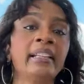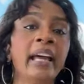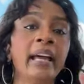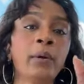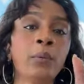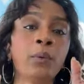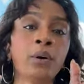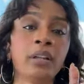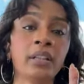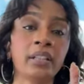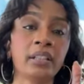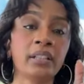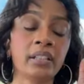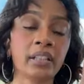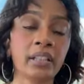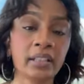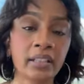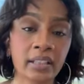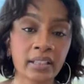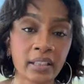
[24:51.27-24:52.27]
They wanted
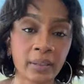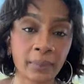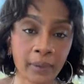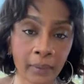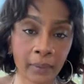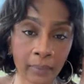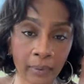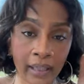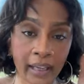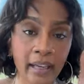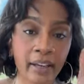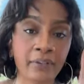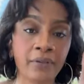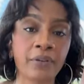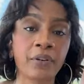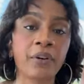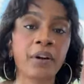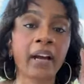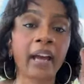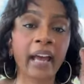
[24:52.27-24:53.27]
Jesus to be blamed
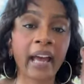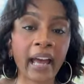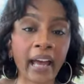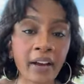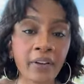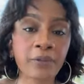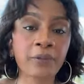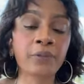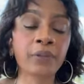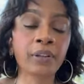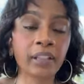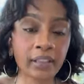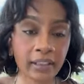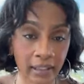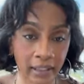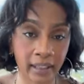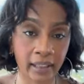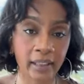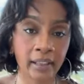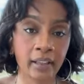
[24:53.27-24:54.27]
for
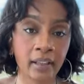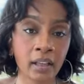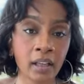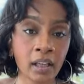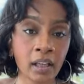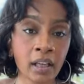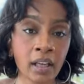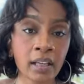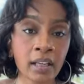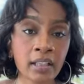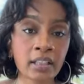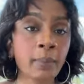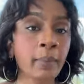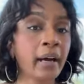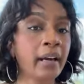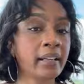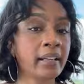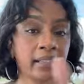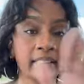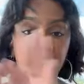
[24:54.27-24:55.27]
everything.
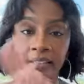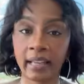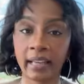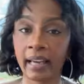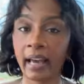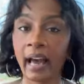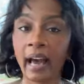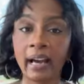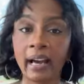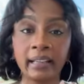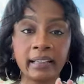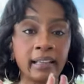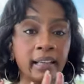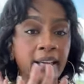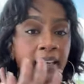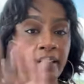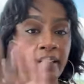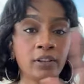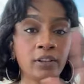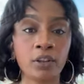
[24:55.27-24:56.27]
Somebody saying, I
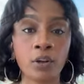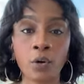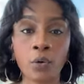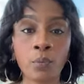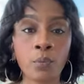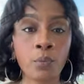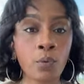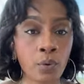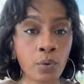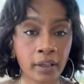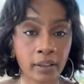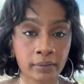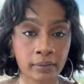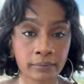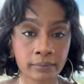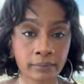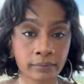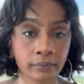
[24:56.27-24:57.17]
can't no more.